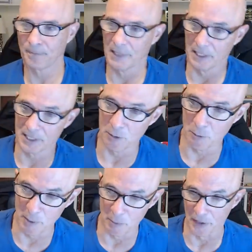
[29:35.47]
Let's see
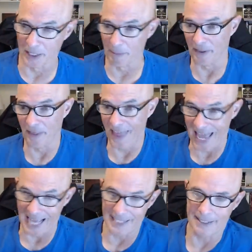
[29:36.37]
what people think about
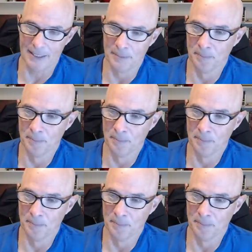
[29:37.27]
that.